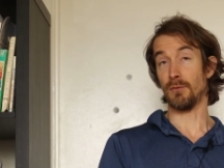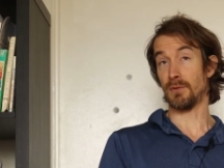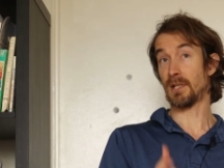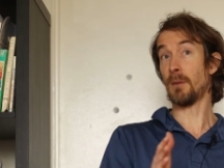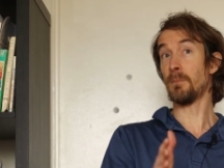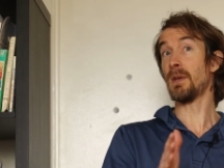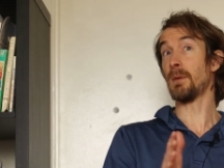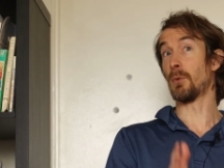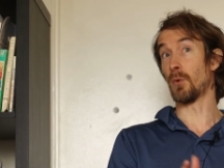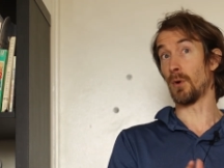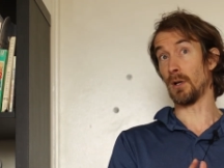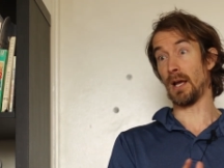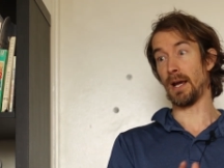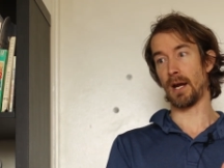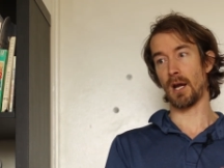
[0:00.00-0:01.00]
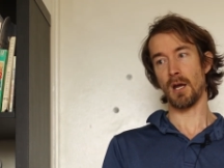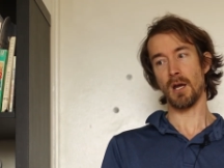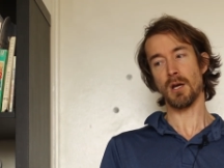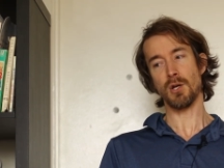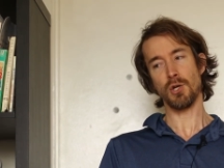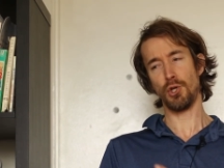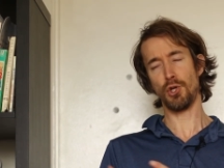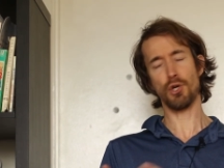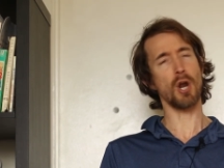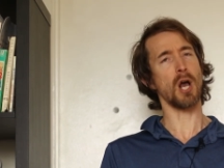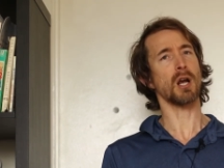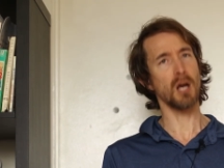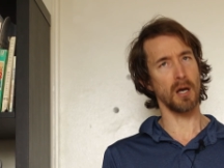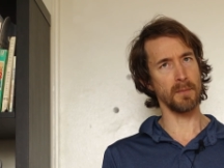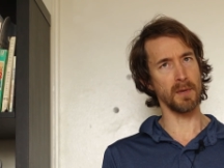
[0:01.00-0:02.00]
some people were like, you're
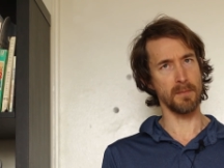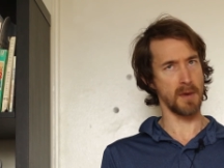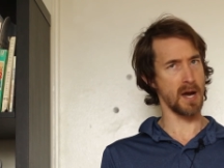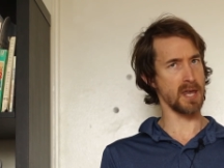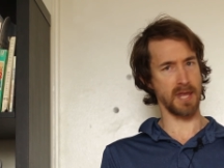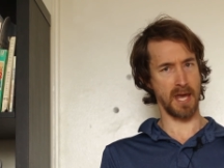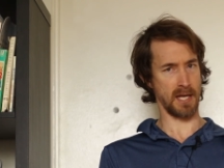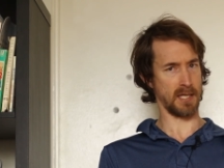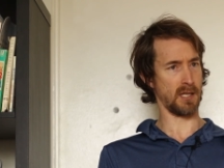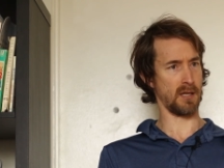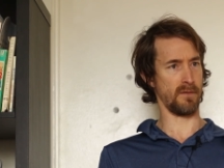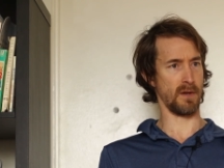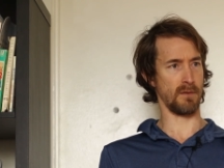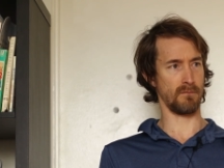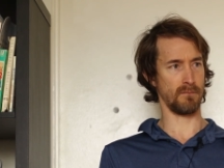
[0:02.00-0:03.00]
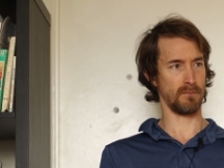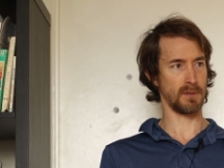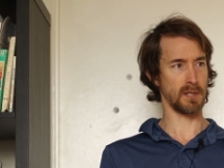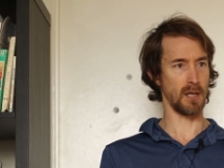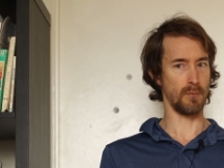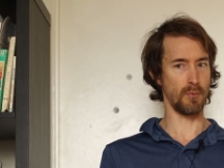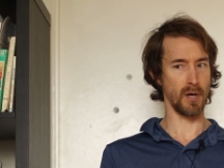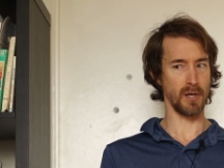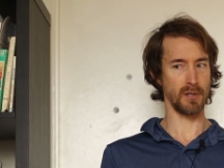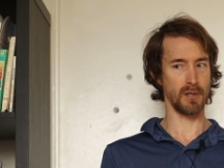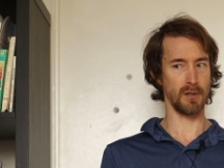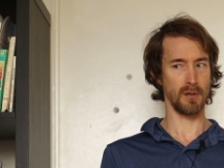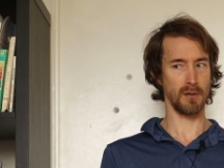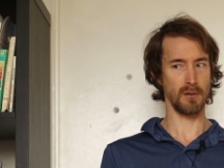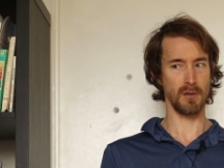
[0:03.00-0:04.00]
not coming to my Thanksgiving
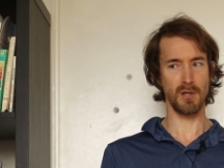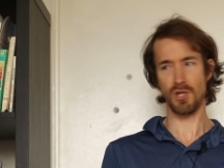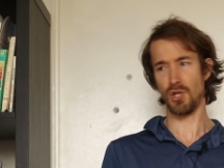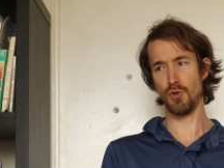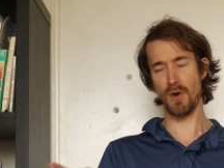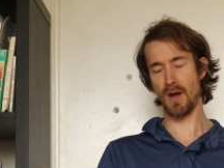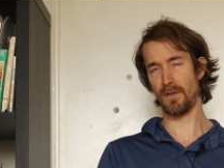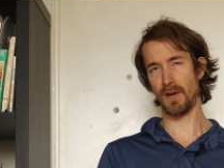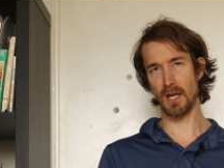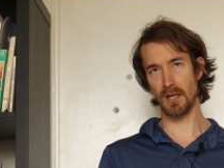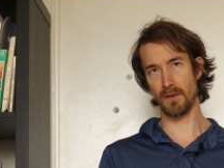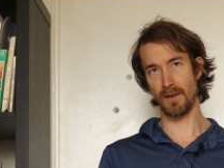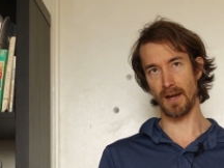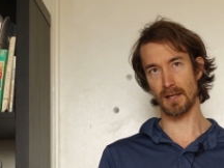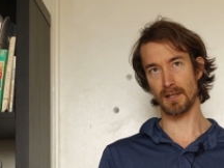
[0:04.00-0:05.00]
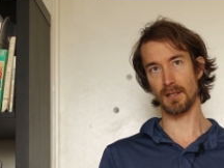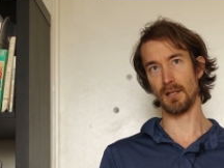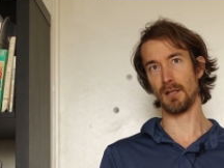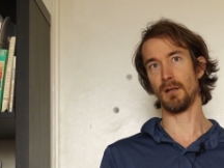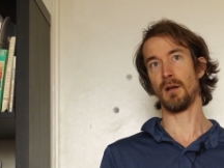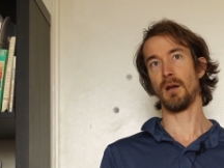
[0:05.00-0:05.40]
celebration. You haven't had the vaccine.